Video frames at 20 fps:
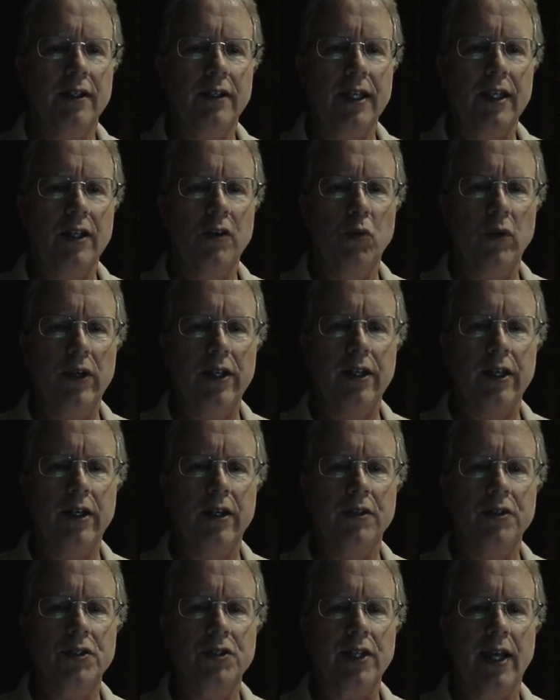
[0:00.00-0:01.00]
in
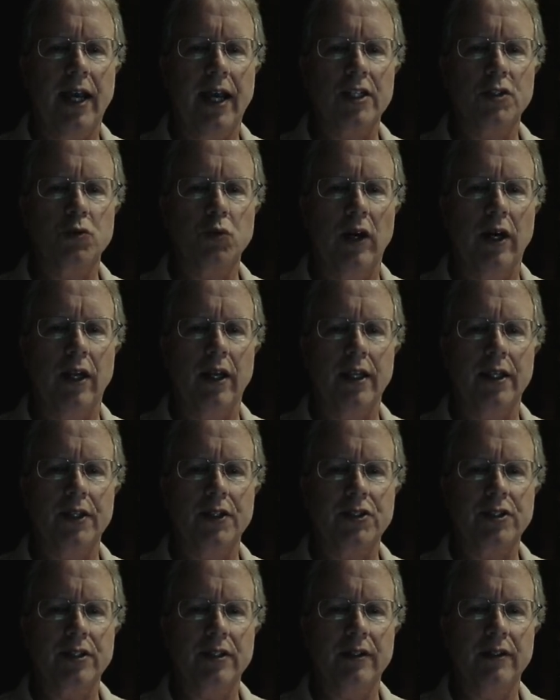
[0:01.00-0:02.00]
Windows as well
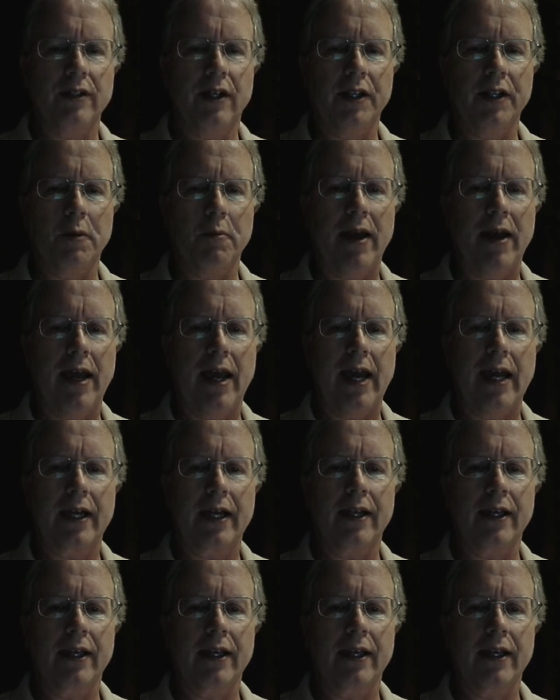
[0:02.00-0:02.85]
as on the Mac,